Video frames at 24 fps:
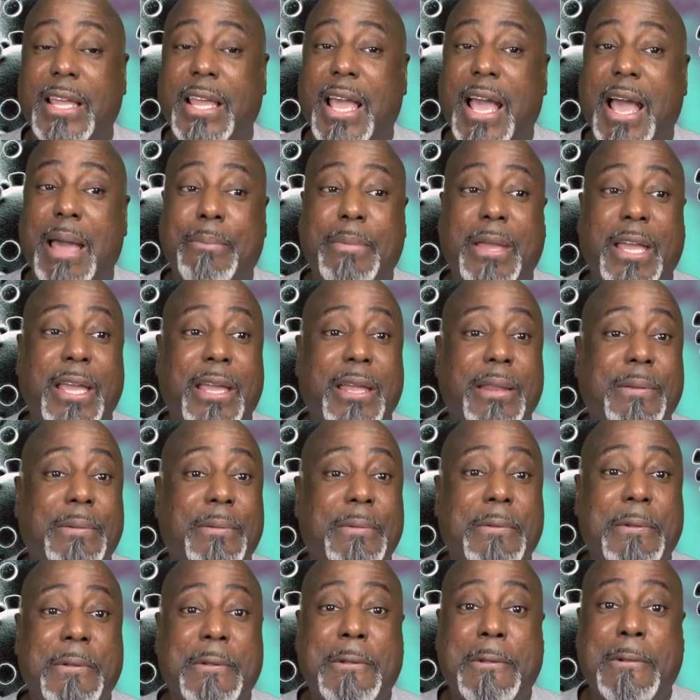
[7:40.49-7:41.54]
I
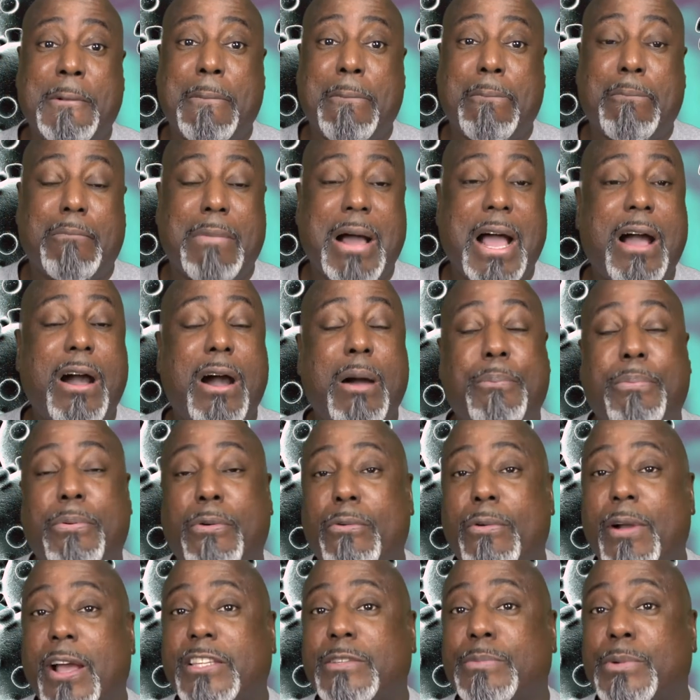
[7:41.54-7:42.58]
mean, my upper
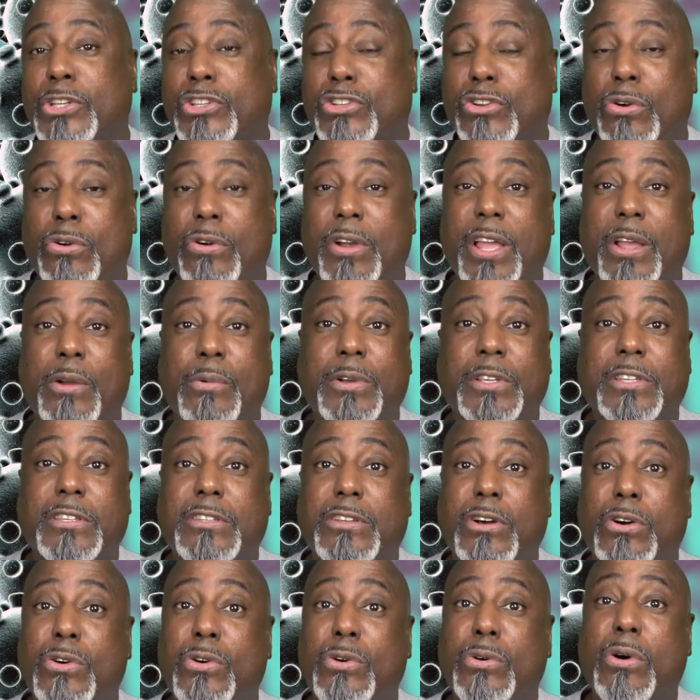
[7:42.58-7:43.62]
respiratory was
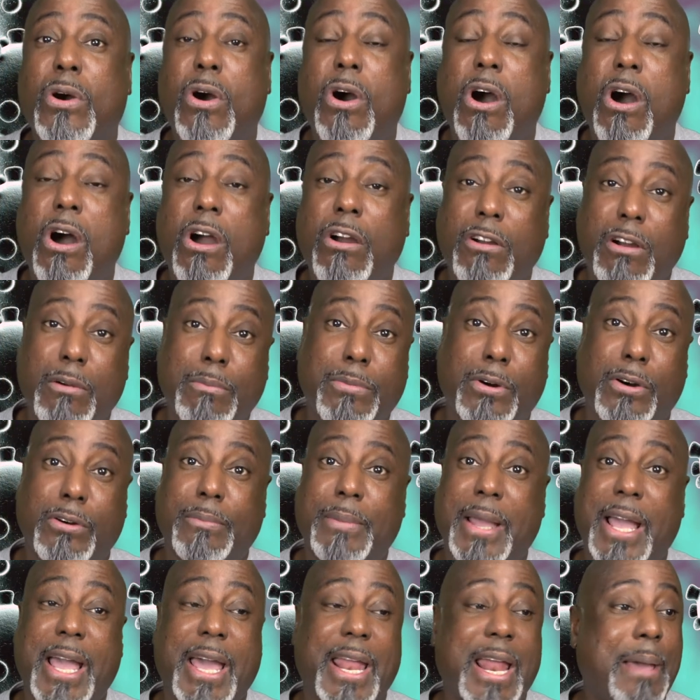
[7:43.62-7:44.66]
so horrible, man.